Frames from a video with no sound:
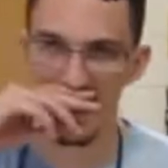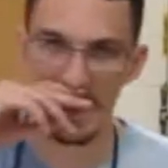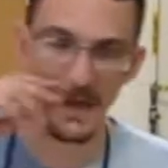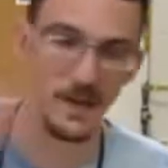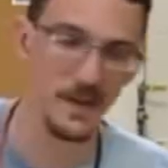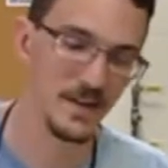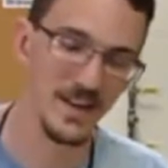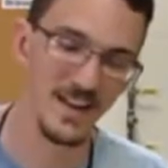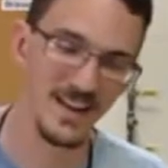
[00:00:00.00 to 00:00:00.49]

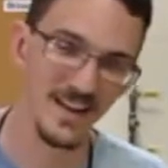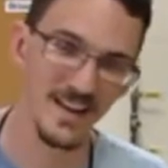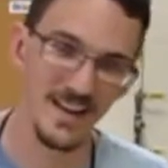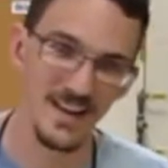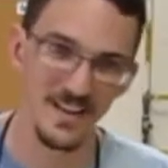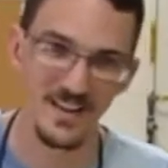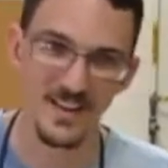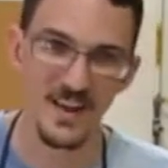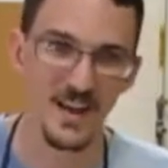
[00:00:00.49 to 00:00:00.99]
and
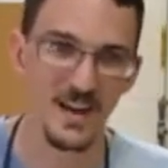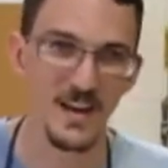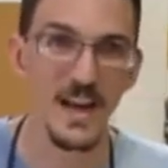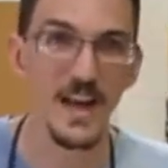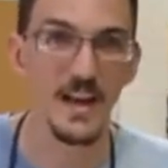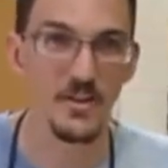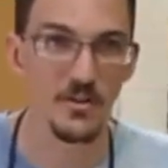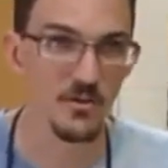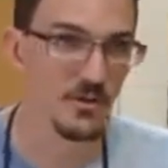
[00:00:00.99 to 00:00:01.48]
it's not
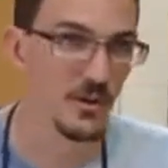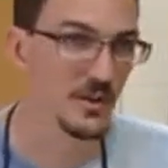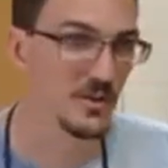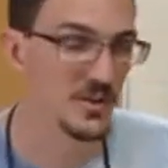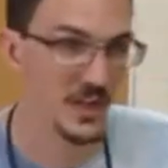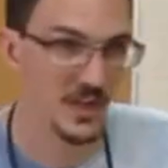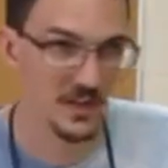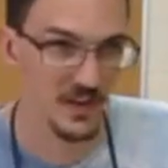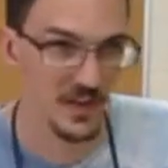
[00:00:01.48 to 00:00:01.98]
as
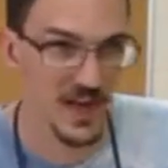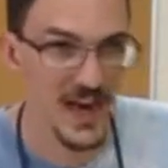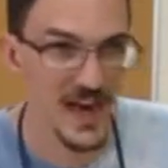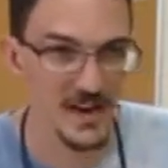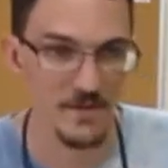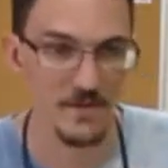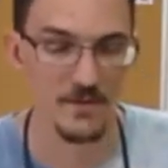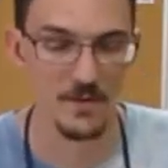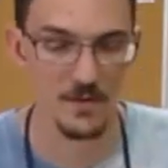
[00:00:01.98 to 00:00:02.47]
stretchy as
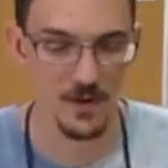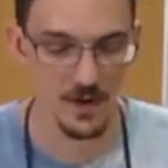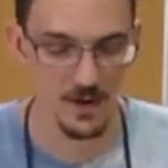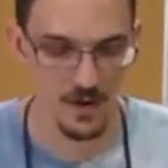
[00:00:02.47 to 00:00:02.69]
cotton